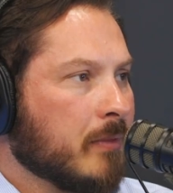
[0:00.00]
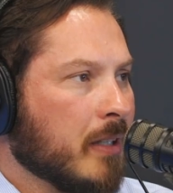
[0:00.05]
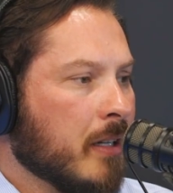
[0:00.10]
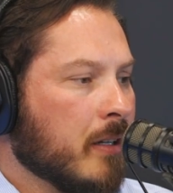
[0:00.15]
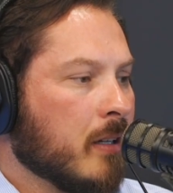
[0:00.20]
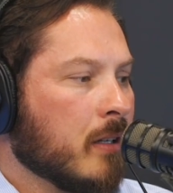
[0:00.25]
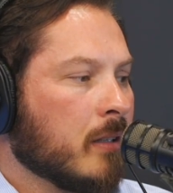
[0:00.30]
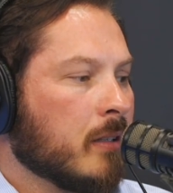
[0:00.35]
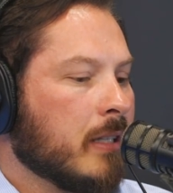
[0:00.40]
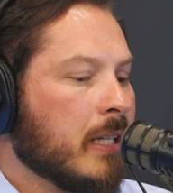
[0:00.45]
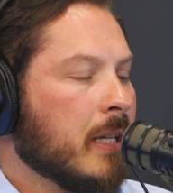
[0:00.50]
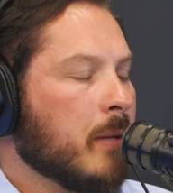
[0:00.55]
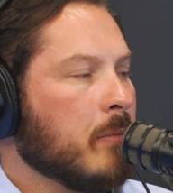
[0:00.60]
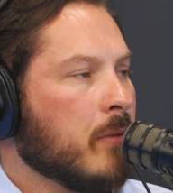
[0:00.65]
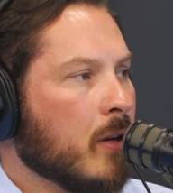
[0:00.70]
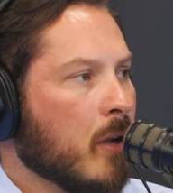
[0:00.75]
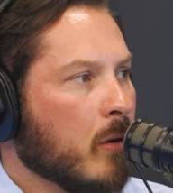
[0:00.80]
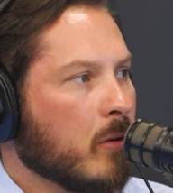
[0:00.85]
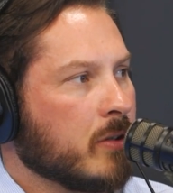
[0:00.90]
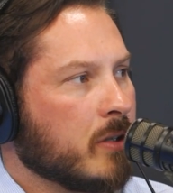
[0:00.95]
and your
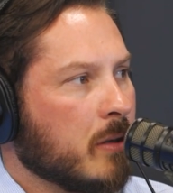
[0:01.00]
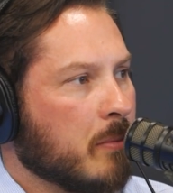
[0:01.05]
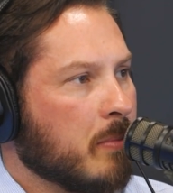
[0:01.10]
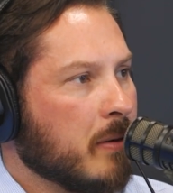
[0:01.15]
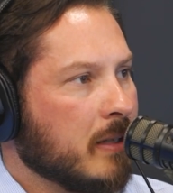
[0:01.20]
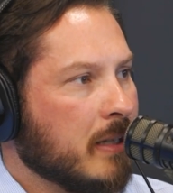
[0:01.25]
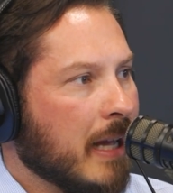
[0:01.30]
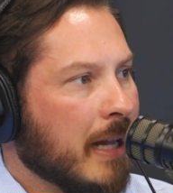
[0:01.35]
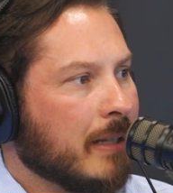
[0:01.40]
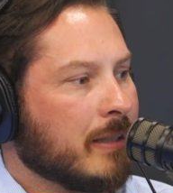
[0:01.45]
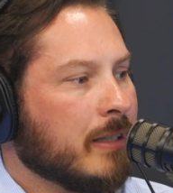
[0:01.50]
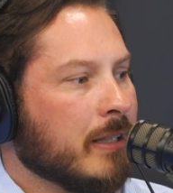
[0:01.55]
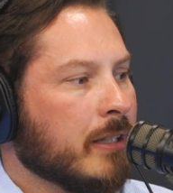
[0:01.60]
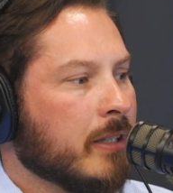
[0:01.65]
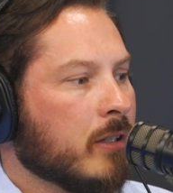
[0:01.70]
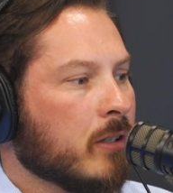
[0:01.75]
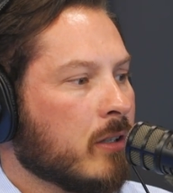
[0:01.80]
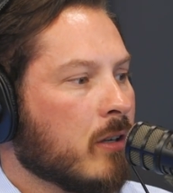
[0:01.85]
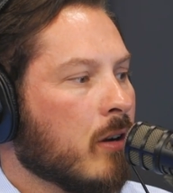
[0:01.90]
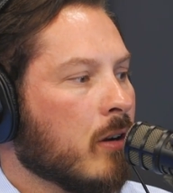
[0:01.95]
team knows you're protecting
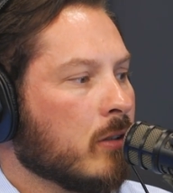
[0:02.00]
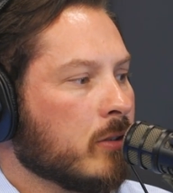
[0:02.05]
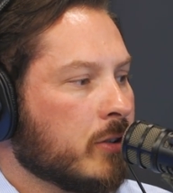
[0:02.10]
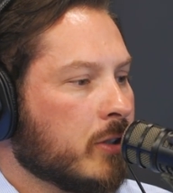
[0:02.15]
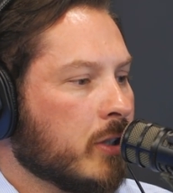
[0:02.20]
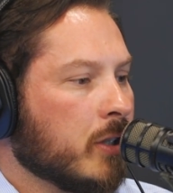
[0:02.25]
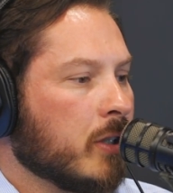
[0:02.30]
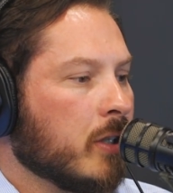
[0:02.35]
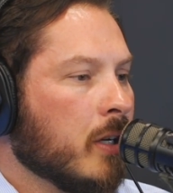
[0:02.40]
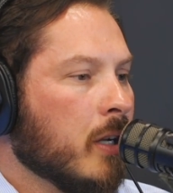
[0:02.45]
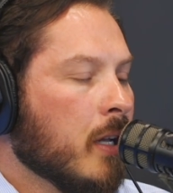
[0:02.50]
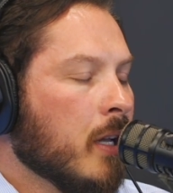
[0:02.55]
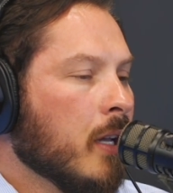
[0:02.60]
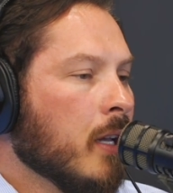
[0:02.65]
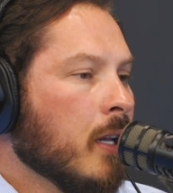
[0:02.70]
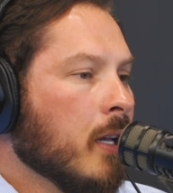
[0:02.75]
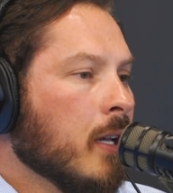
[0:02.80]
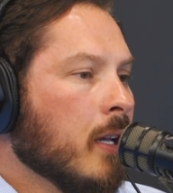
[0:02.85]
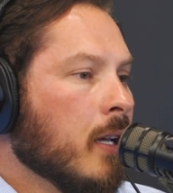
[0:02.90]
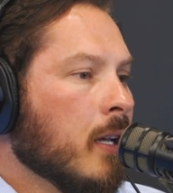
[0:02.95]
your culture,
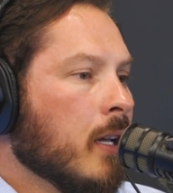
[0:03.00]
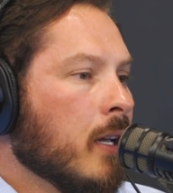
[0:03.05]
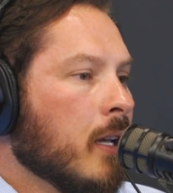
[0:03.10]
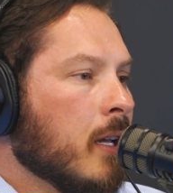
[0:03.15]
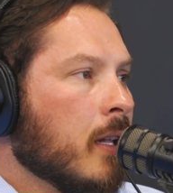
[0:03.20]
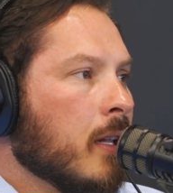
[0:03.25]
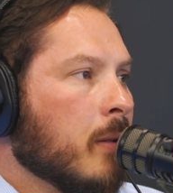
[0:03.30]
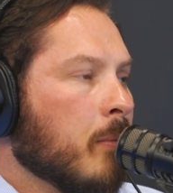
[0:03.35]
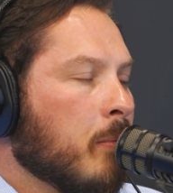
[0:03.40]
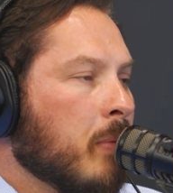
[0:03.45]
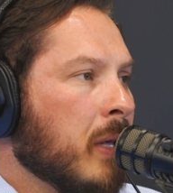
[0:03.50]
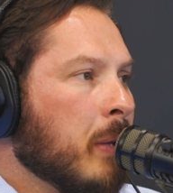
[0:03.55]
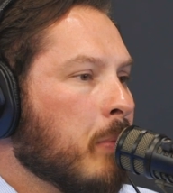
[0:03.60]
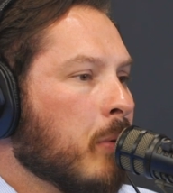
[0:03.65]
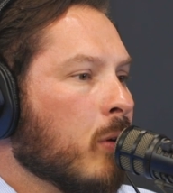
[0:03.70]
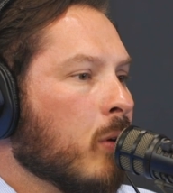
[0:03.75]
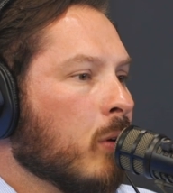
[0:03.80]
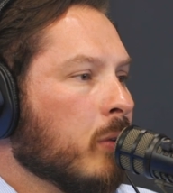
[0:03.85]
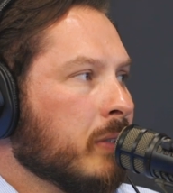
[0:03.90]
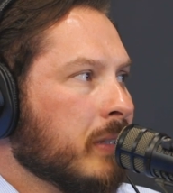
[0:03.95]

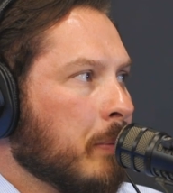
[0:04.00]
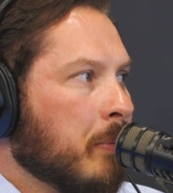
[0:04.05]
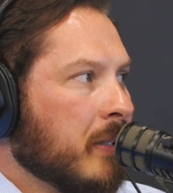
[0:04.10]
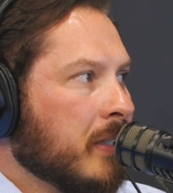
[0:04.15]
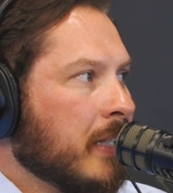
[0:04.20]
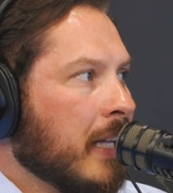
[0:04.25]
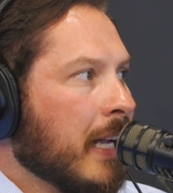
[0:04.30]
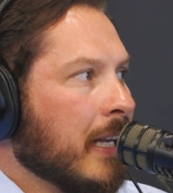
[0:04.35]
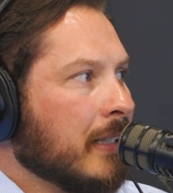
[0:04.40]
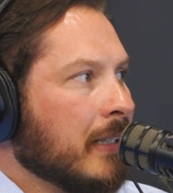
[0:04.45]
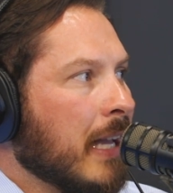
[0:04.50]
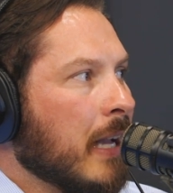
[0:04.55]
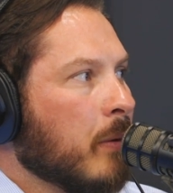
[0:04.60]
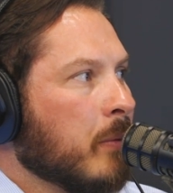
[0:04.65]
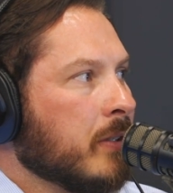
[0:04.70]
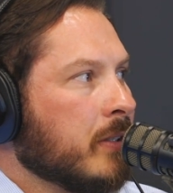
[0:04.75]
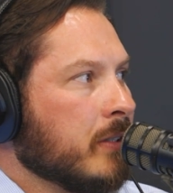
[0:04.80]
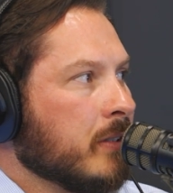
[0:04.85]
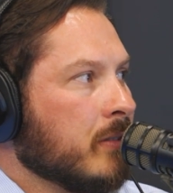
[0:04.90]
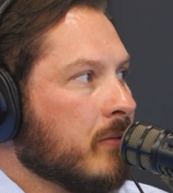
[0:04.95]
people only protect that
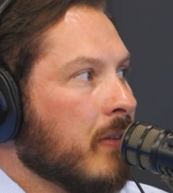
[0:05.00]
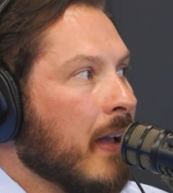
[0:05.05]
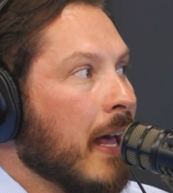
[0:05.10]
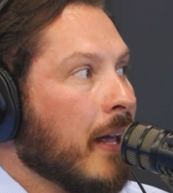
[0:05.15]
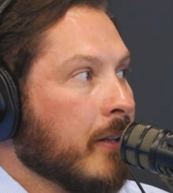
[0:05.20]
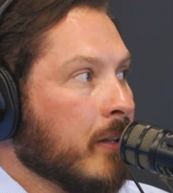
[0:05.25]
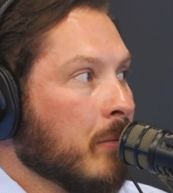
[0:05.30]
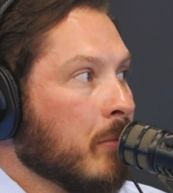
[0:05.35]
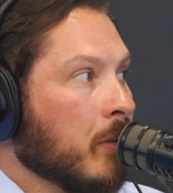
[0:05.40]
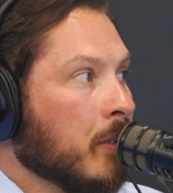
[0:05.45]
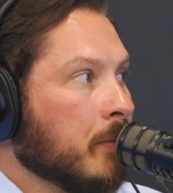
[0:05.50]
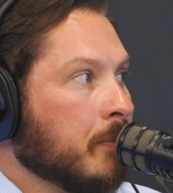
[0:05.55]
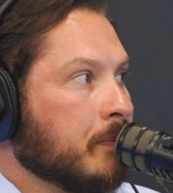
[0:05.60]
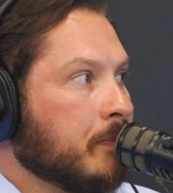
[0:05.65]
which is valuable.